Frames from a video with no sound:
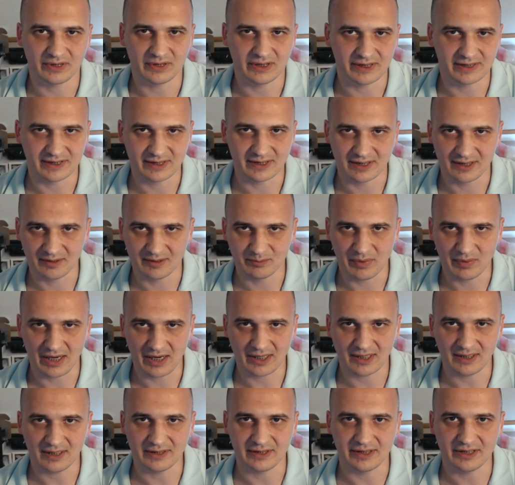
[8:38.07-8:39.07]
as a
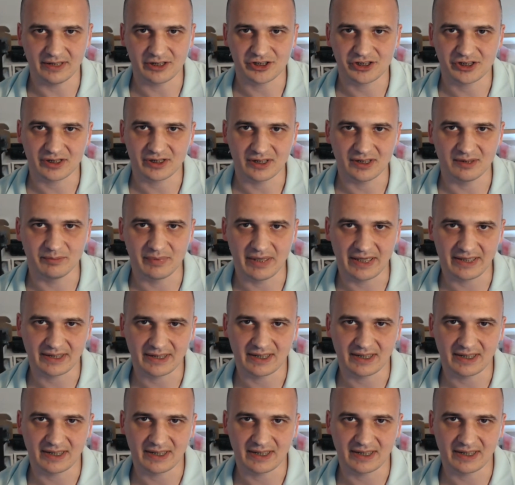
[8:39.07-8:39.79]
Bangladesh bank